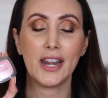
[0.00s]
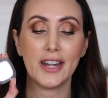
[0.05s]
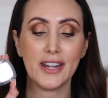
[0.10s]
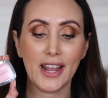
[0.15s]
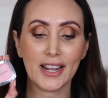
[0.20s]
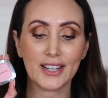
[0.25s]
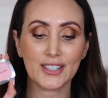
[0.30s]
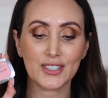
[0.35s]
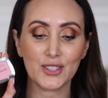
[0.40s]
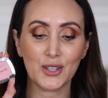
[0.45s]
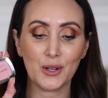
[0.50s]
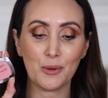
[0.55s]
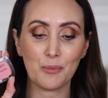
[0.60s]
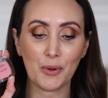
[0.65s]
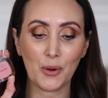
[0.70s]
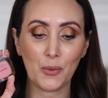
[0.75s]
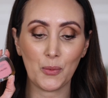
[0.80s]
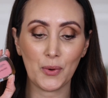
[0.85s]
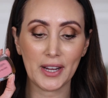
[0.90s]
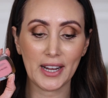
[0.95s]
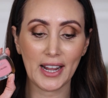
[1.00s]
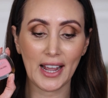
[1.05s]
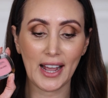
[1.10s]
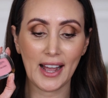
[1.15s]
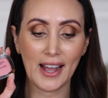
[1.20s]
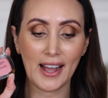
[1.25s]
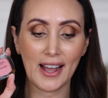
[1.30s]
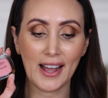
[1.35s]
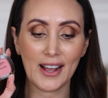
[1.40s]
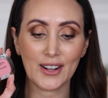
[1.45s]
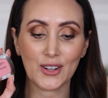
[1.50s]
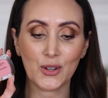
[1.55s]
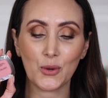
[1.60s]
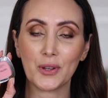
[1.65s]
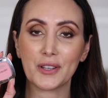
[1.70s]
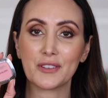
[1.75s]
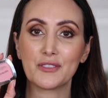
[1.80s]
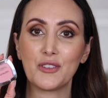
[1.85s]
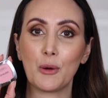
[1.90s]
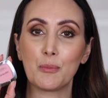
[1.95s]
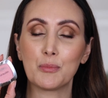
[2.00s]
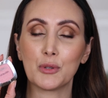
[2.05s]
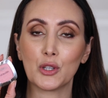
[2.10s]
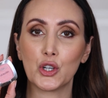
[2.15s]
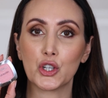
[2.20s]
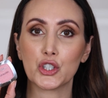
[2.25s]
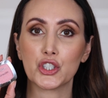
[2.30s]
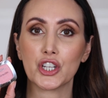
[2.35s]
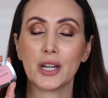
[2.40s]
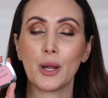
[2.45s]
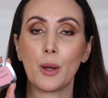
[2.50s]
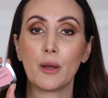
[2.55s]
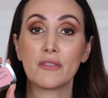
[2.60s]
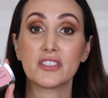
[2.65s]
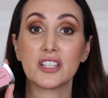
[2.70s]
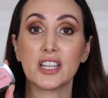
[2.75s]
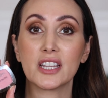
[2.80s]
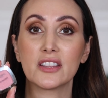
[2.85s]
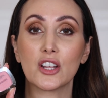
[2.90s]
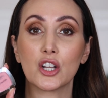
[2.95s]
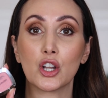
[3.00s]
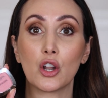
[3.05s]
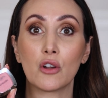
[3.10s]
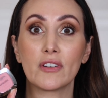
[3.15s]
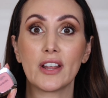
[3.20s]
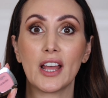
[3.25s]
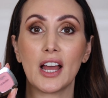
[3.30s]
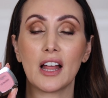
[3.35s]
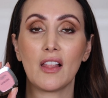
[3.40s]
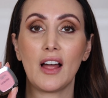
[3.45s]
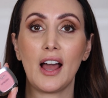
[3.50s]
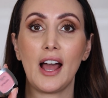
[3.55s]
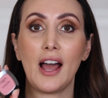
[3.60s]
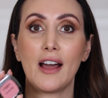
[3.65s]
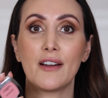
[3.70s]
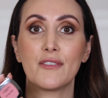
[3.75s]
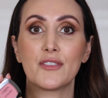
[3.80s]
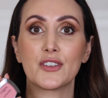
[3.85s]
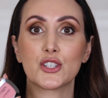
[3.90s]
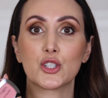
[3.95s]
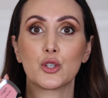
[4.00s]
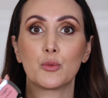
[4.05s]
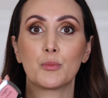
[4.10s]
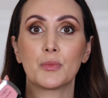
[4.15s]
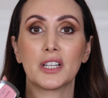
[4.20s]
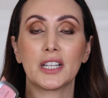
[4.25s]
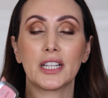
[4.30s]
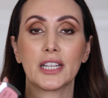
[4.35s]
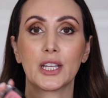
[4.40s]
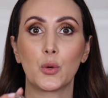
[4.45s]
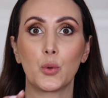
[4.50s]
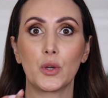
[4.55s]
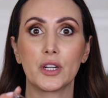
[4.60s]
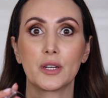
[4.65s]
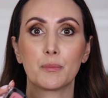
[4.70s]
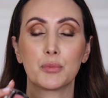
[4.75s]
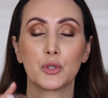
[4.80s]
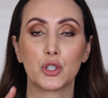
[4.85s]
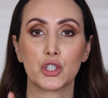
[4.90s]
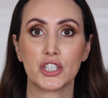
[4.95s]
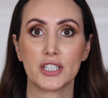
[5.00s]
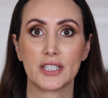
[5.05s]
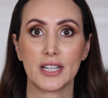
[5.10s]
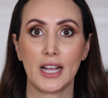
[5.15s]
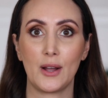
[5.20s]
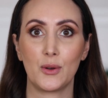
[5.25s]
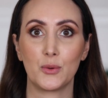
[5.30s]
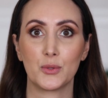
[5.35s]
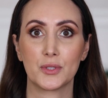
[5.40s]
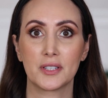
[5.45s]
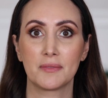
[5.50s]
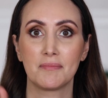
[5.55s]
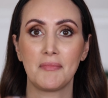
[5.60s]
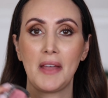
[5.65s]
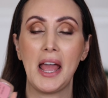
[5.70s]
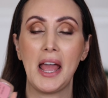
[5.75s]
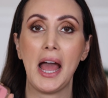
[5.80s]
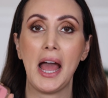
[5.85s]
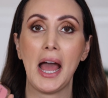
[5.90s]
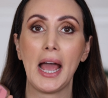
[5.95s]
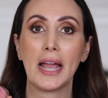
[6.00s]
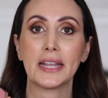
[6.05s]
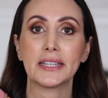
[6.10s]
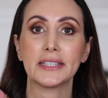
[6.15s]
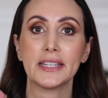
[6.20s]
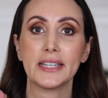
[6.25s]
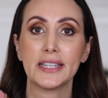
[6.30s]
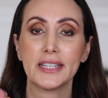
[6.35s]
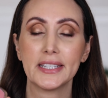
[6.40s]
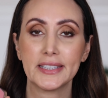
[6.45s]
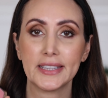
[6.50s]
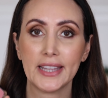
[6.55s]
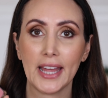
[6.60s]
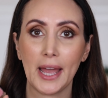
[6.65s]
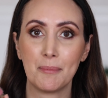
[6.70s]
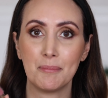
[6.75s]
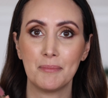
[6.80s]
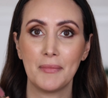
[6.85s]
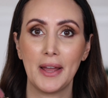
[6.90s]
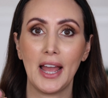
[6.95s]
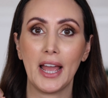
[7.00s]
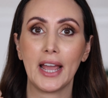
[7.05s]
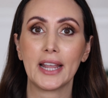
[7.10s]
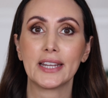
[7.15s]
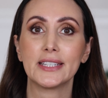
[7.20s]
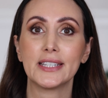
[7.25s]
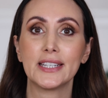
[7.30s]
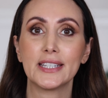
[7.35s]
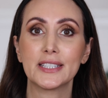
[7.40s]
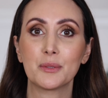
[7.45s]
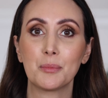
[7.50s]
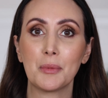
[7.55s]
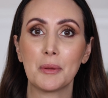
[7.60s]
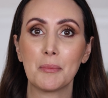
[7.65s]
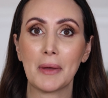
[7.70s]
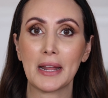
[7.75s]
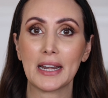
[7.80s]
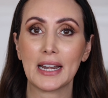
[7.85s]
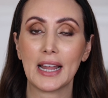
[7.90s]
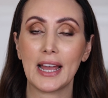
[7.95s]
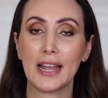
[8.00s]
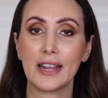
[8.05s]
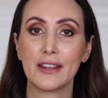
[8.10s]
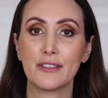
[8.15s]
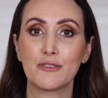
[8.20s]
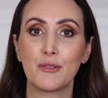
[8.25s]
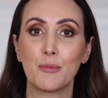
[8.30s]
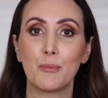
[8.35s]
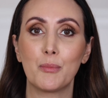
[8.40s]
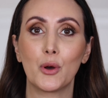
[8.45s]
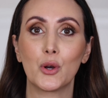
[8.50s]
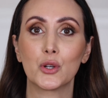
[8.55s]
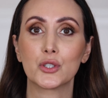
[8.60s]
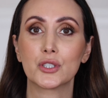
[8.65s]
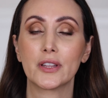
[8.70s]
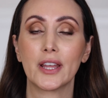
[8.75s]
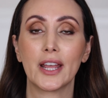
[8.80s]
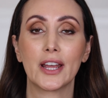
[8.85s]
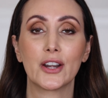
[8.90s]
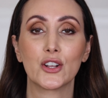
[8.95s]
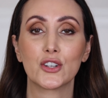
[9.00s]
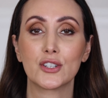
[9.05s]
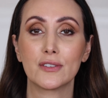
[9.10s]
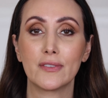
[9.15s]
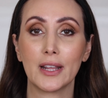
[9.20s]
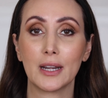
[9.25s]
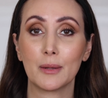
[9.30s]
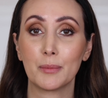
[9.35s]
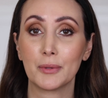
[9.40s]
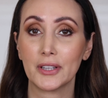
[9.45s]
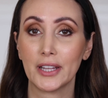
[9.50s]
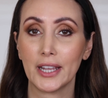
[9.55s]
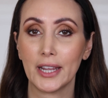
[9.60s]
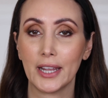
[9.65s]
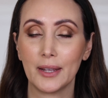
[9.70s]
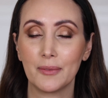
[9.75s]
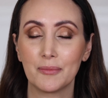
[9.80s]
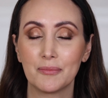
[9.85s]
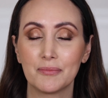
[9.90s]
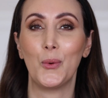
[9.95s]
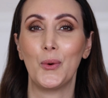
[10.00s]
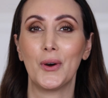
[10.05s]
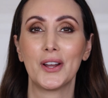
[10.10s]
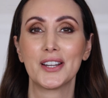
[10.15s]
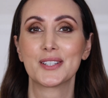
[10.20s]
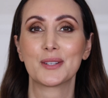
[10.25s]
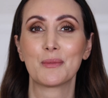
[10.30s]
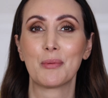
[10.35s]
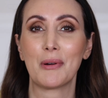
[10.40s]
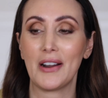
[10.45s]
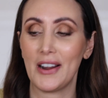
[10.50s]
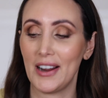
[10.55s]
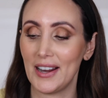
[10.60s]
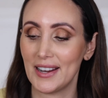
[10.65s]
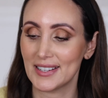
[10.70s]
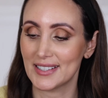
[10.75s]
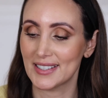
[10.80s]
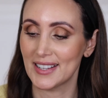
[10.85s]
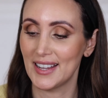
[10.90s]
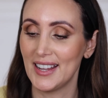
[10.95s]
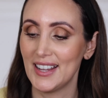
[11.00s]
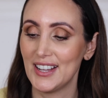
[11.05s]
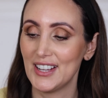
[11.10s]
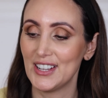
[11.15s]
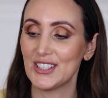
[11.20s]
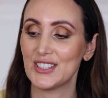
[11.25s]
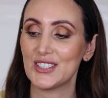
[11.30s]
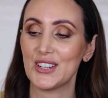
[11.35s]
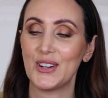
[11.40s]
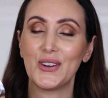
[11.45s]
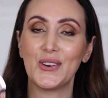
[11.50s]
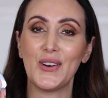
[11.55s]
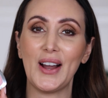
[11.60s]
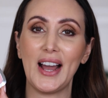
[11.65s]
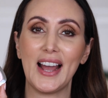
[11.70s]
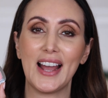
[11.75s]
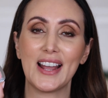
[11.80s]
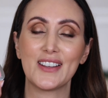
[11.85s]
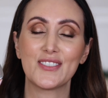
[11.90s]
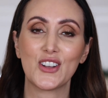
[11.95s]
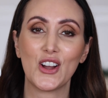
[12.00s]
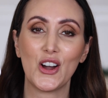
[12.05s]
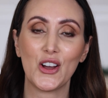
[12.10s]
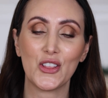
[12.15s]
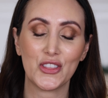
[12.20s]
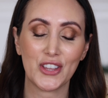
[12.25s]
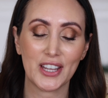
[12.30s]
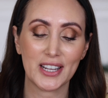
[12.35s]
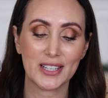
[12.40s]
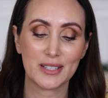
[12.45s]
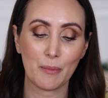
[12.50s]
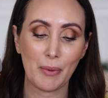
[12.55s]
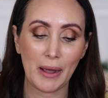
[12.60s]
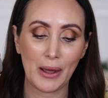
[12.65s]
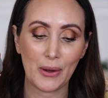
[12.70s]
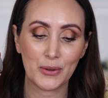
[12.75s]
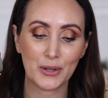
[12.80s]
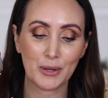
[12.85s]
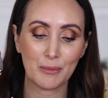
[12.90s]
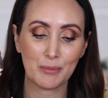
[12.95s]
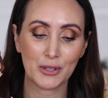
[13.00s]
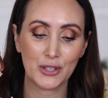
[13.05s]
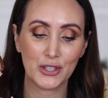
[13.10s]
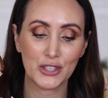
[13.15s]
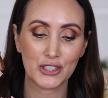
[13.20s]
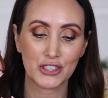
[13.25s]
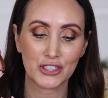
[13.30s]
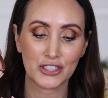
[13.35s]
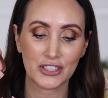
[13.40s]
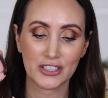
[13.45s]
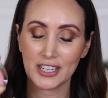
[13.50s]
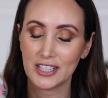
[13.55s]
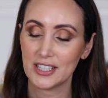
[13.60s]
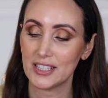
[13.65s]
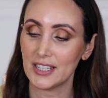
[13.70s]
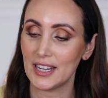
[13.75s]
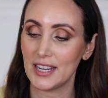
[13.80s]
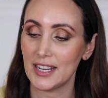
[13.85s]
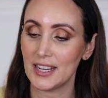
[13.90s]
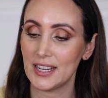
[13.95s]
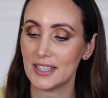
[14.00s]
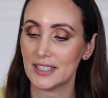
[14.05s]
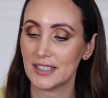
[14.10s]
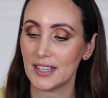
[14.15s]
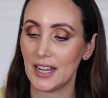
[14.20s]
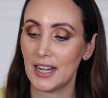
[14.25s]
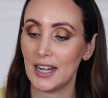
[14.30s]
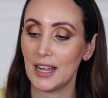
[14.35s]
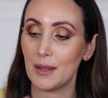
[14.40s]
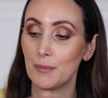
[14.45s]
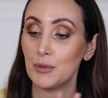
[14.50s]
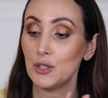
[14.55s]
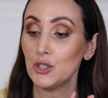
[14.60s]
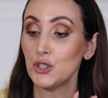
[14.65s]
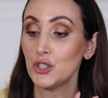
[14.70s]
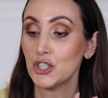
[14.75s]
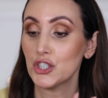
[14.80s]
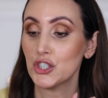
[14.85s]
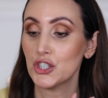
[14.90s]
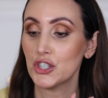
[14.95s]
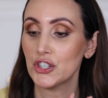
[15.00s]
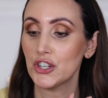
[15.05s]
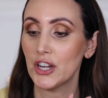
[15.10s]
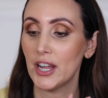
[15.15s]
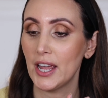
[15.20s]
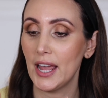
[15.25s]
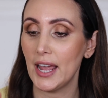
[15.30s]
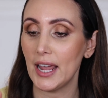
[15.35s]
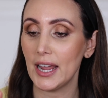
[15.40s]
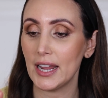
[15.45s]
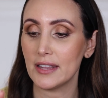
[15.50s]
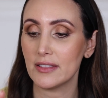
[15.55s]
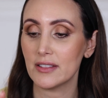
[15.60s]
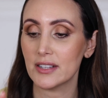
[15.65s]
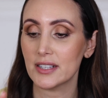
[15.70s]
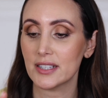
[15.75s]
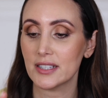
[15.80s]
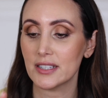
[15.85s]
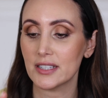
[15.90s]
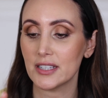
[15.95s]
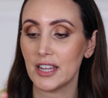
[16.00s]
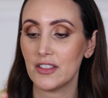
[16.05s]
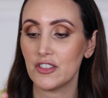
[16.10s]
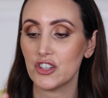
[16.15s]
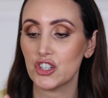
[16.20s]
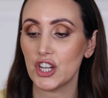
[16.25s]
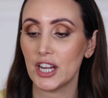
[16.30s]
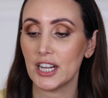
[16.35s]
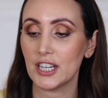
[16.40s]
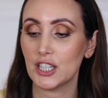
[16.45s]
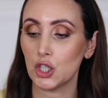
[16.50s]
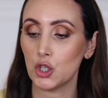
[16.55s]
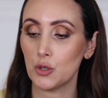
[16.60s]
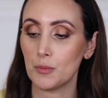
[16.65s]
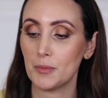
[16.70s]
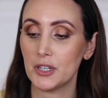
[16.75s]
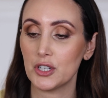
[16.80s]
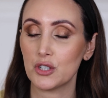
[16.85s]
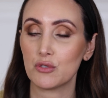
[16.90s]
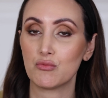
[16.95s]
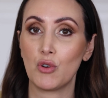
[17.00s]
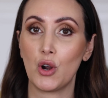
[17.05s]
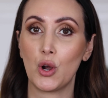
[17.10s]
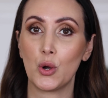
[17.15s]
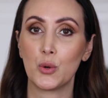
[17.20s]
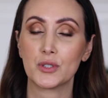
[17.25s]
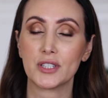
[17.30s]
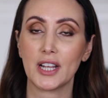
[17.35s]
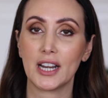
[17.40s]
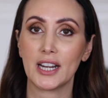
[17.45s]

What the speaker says: Next up, we are going for blush. Now, I've seen that L'Oreal have some liquid blushes out. I need them. I need them in my life, but they are not available here. What a surprise. So I've got this powder blush. This is Le Blush in the shade Luminous Rose.